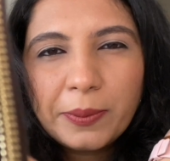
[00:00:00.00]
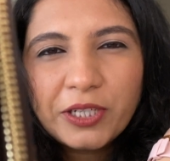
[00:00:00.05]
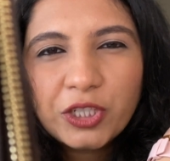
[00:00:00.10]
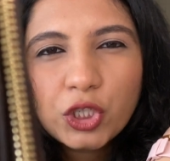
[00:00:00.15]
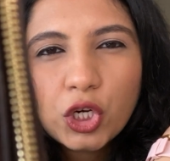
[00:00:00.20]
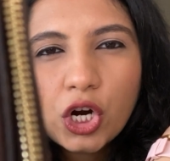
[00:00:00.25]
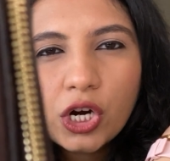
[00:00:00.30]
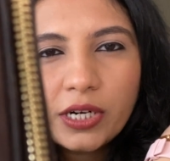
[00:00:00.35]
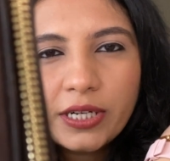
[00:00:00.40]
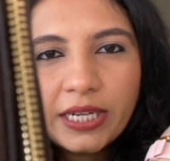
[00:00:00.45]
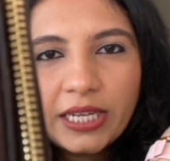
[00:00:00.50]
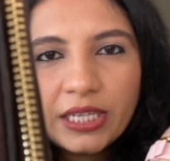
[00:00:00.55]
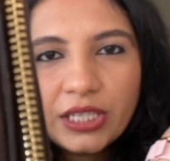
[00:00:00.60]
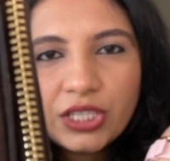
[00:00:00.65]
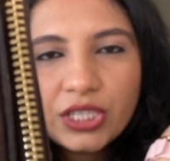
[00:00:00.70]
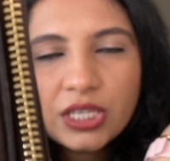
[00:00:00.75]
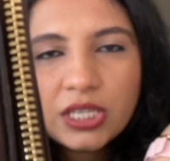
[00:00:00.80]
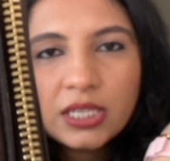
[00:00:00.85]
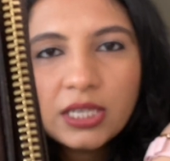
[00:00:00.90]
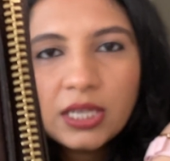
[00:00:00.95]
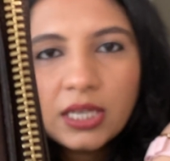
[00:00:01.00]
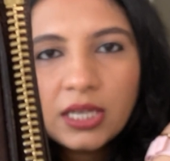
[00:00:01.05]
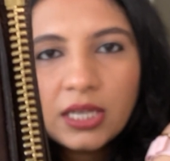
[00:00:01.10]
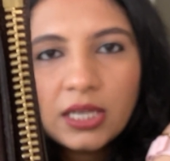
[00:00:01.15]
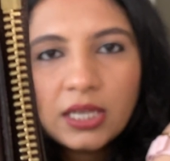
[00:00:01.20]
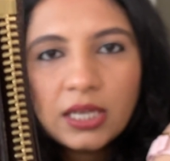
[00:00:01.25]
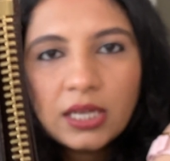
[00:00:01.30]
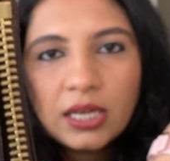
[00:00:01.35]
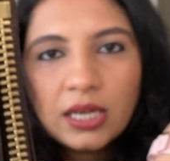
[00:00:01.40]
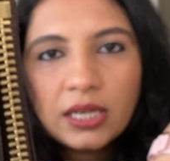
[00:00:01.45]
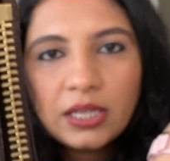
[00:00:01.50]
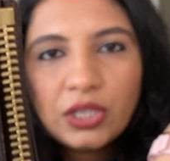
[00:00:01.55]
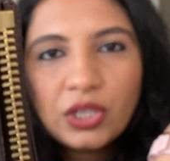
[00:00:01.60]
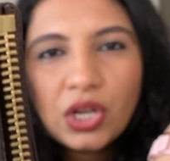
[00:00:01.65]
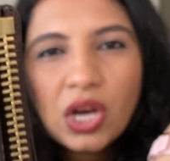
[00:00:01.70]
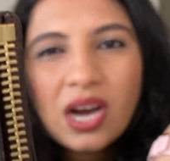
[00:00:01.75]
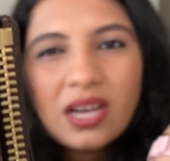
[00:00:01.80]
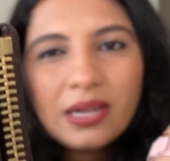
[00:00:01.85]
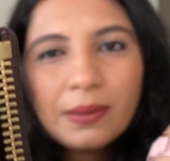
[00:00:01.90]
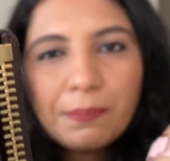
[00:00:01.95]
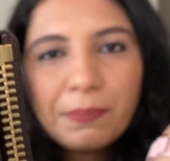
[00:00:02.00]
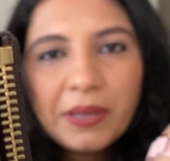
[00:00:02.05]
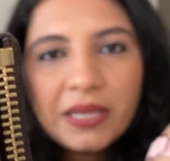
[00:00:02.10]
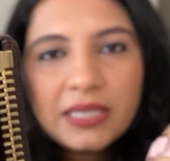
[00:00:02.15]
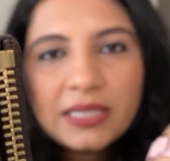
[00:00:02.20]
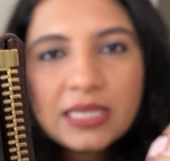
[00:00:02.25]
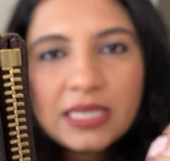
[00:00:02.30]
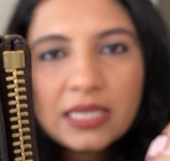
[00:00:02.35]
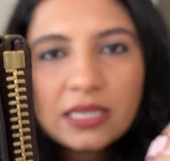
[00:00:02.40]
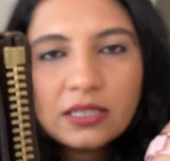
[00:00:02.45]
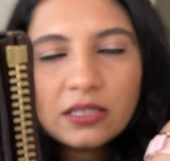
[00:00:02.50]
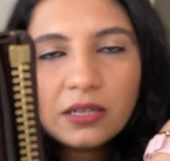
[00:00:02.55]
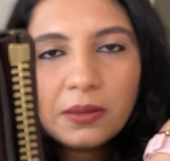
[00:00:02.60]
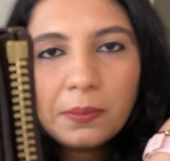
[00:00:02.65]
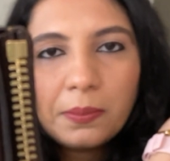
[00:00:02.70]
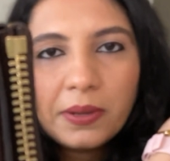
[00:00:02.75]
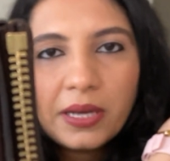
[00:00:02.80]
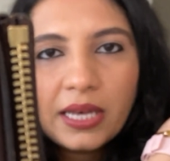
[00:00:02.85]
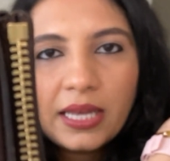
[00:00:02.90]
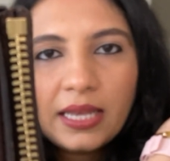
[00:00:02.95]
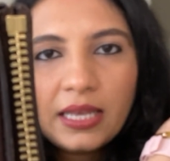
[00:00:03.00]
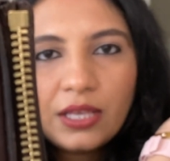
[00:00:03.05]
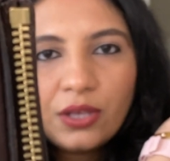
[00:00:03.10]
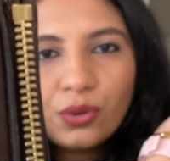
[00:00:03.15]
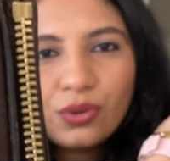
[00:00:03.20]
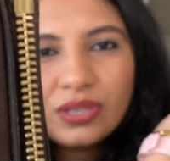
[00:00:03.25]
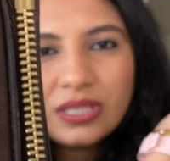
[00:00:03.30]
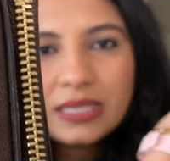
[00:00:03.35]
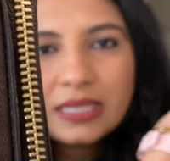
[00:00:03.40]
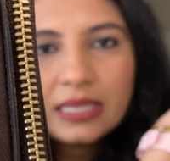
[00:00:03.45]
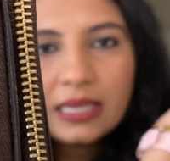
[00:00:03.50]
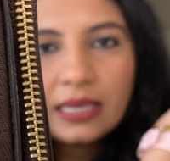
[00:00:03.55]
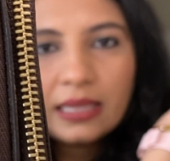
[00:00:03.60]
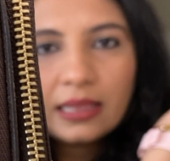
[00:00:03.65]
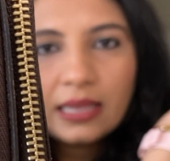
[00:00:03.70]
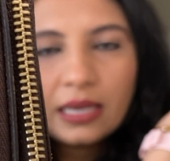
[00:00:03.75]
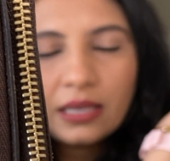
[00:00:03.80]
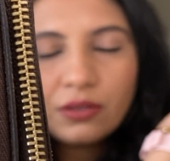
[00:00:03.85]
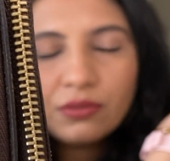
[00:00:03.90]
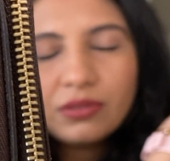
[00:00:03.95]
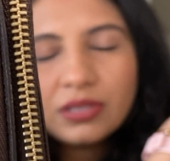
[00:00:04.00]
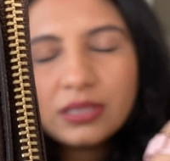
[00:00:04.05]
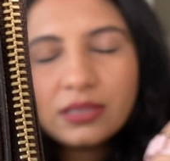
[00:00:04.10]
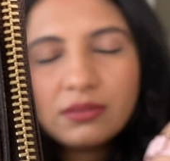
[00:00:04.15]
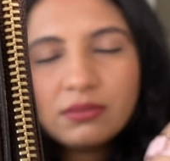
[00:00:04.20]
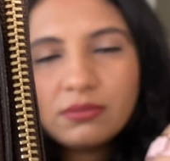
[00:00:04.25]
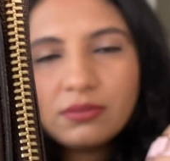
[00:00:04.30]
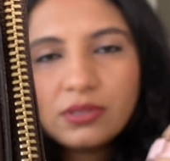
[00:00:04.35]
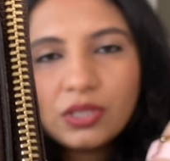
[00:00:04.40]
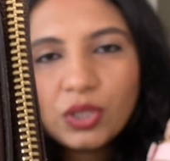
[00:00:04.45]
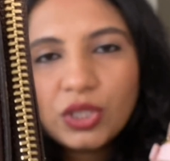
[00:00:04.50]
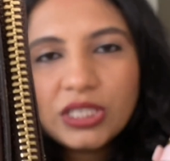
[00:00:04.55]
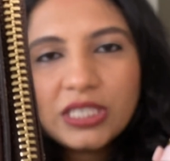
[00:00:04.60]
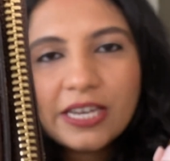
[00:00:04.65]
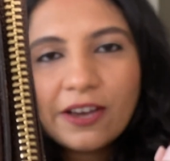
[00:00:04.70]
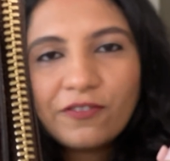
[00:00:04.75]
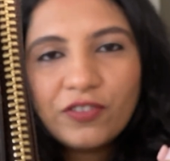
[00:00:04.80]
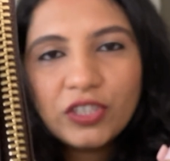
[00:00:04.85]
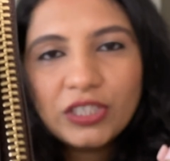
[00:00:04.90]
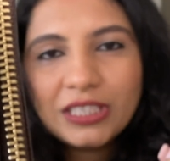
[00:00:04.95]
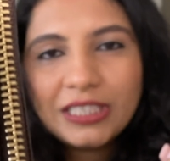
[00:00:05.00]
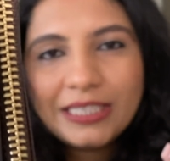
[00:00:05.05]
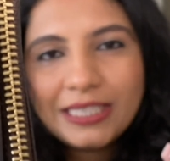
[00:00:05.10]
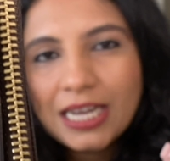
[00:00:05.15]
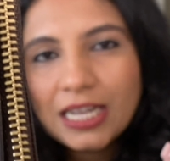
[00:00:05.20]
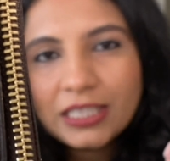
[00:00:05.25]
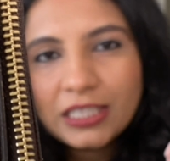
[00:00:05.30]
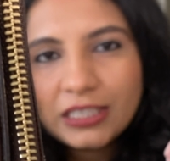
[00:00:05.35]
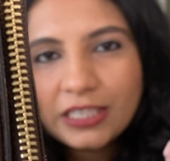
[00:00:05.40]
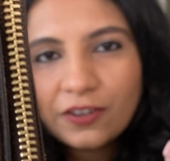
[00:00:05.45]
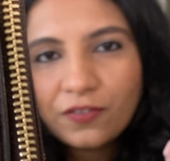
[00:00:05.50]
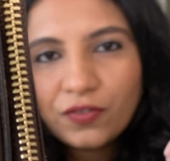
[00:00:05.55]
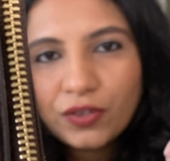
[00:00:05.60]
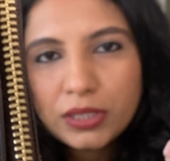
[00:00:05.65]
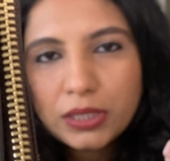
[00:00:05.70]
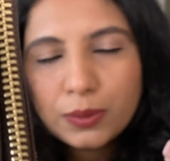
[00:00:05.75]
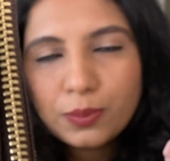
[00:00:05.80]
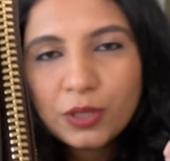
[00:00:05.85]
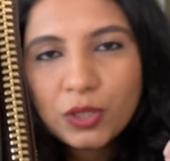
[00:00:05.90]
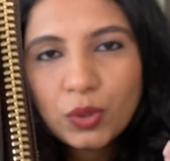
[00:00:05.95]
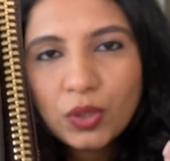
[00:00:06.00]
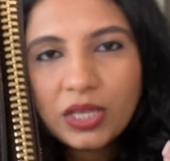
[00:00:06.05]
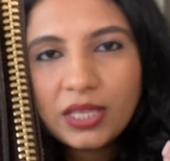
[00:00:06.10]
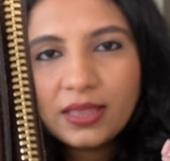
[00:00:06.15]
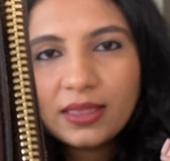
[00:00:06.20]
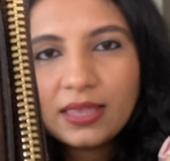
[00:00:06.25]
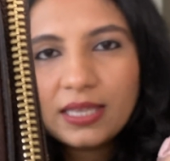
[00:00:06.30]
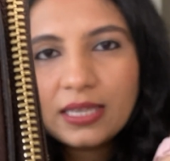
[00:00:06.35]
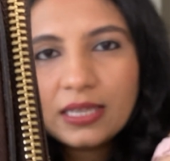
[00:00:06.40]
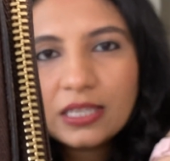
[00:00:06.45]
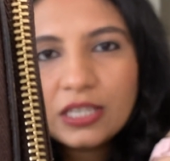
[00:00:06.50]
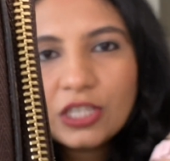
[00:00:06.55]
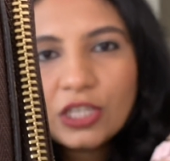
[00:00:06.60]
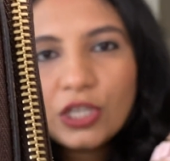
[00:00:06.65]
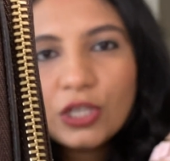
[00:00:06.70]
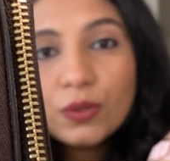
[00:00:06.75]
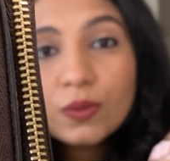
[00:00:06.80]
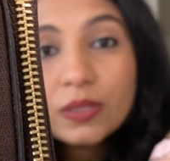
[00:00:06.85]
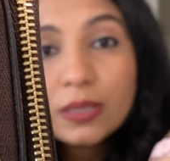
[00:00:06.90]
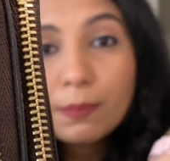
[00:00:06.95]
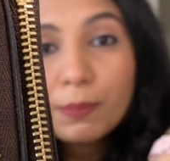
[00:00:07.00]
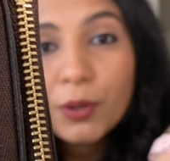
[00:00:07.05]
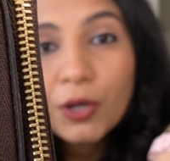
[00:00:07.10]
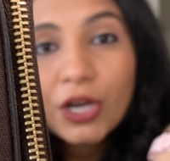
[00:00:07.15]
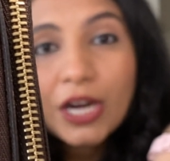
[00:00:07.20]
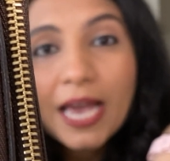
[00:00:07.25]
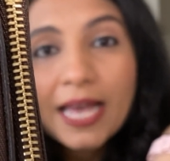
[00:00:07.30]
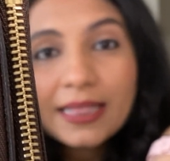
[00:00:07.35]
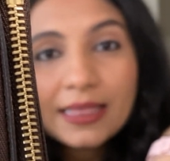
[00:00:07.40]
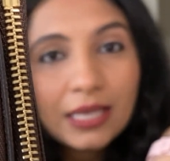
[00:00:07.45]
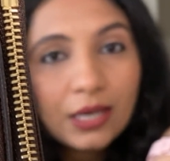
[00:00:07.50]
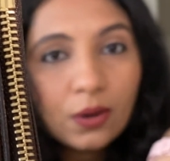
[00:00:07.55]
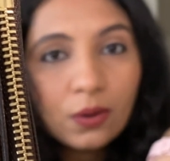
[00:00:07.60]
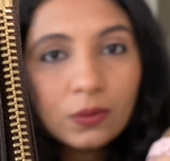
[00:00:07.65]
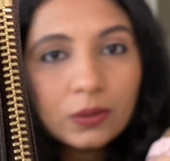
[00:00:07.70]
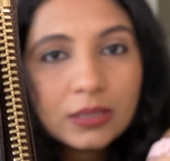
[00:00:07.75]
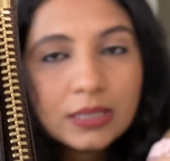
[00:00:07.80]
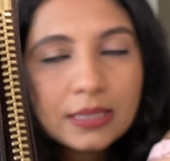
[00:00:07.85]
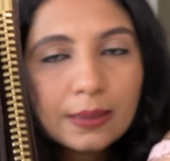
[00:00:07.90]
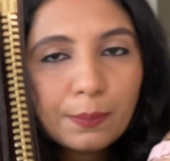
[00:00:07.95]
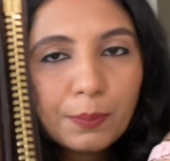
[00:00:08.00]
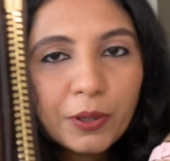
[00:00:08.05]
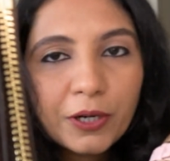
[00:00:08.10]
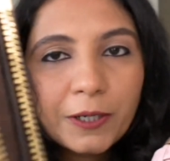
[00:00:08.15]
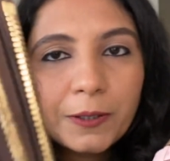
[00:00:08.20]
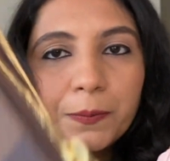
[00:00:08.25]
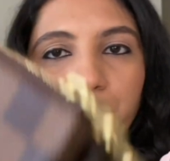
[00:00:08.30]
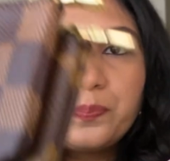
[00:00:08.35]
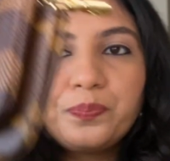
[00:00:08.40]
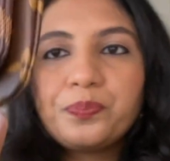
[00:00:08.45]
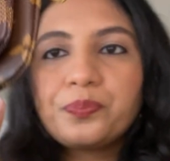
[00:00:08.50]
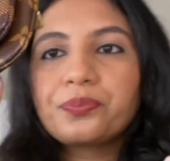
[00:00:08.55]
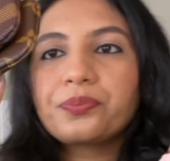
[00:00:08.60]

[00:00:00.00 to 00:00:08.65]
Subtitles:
bit tarnished. Not a big deal, but you can see like you can definitely tell the difference between the new zipper and the old zipper.